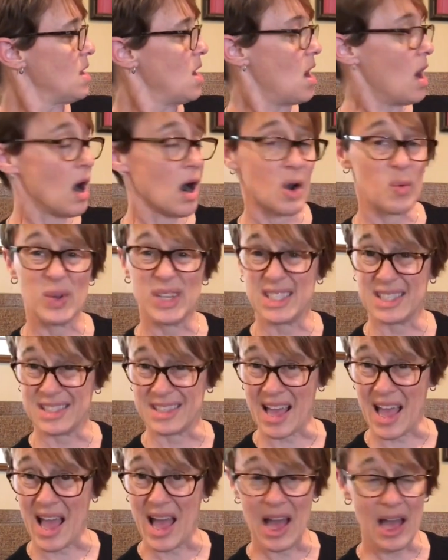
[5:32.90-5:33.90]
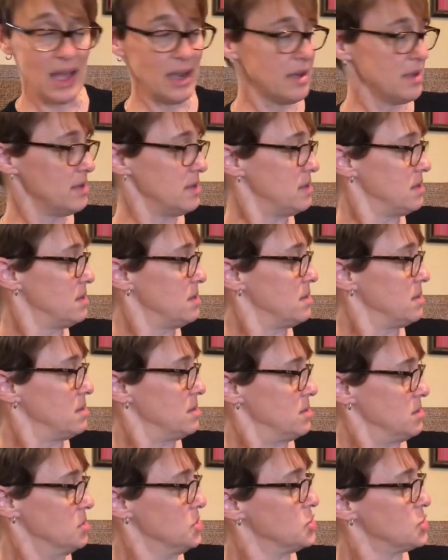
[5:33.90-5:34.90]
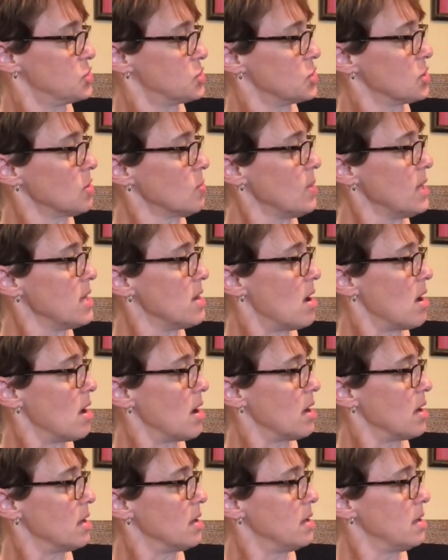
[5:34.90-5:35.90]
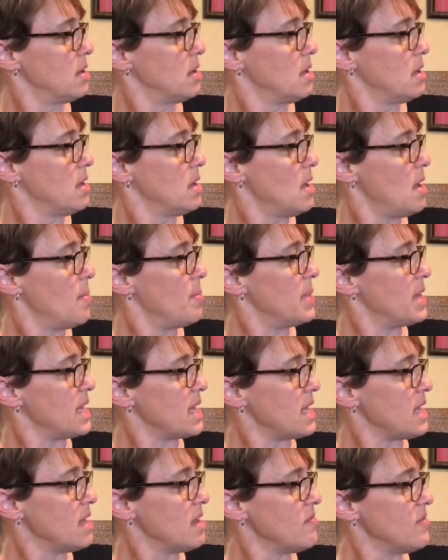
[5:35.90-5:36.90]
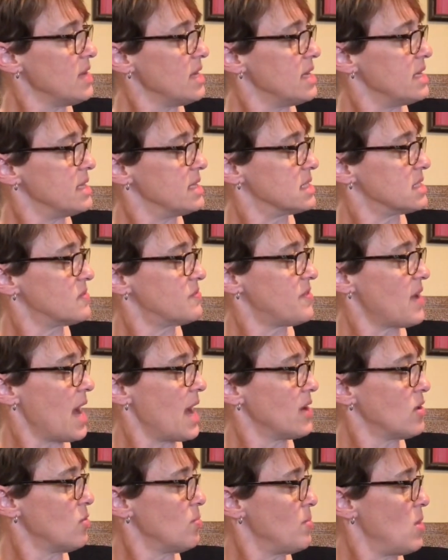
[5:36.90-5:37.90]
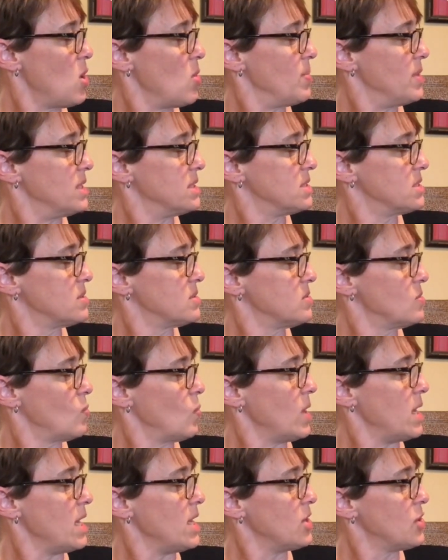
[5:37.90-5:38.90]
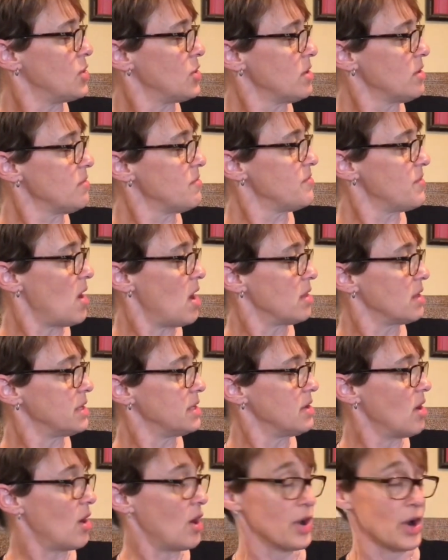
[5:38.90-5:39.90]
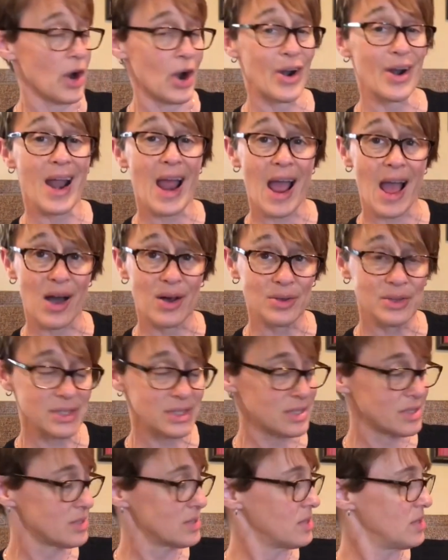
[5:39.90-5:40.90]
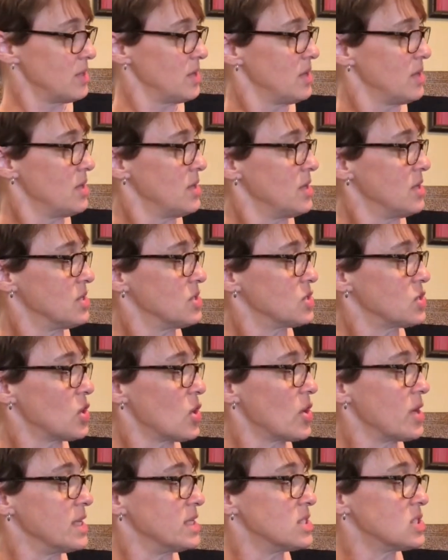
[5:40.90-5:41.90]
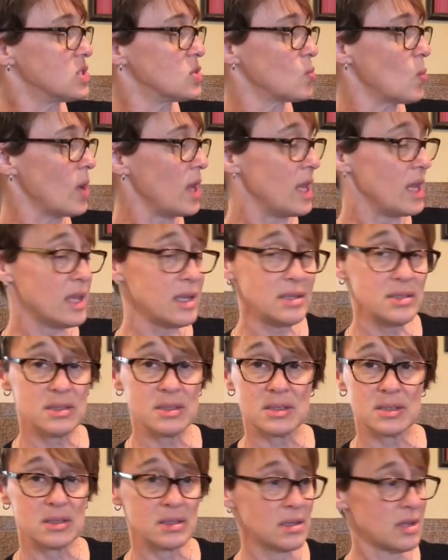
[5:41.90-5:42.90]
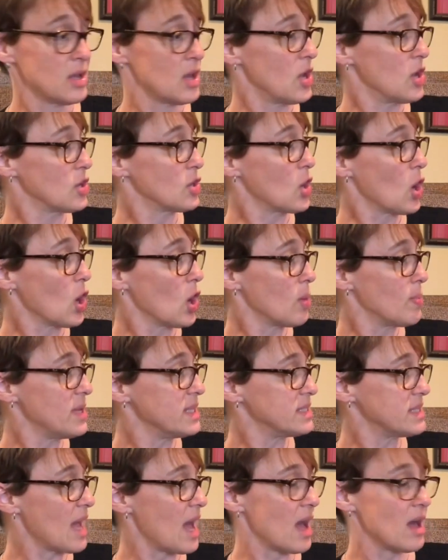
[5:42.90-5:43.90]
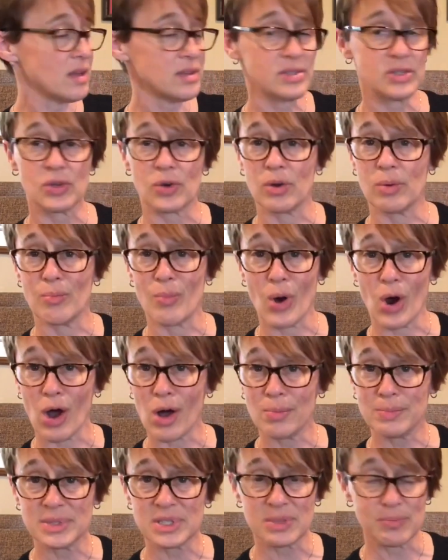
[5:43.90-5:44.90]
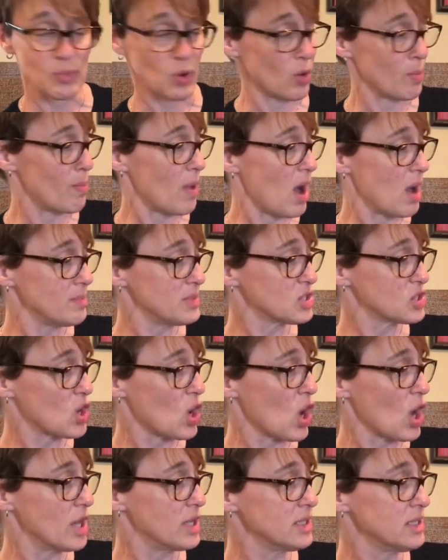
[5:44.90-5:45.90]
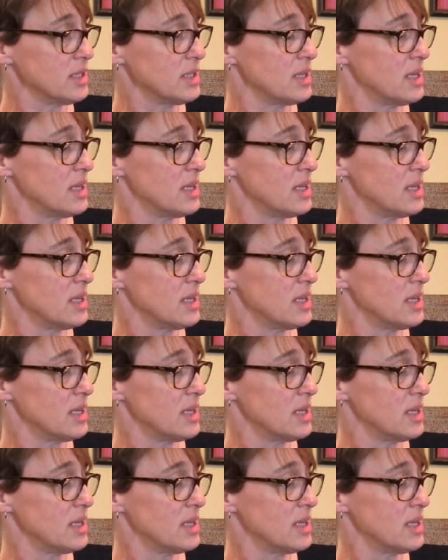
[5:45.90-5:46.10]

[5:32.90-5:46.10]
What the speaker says: Are we sad? Sure we are. But even in his final moments, when he could have fallen on our house, Sorry's swings, Kirby's house, or Mom's garden,